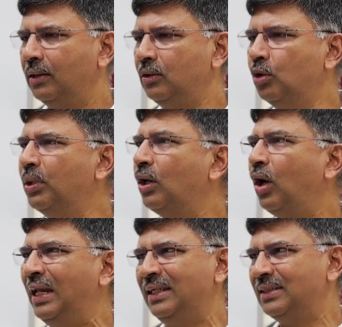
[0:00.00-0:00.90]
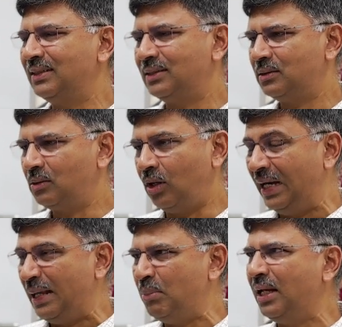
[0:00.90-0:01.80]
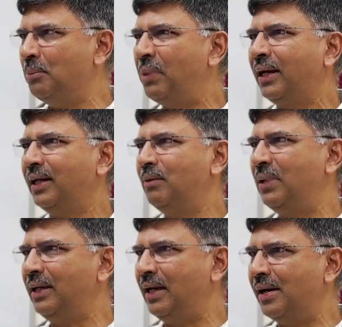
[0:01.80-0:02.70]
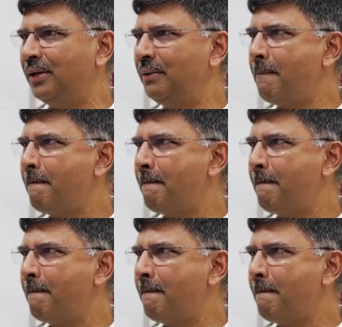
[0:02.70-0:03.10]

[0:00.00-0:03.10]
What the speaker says: human knowledge has already been impacted by AI.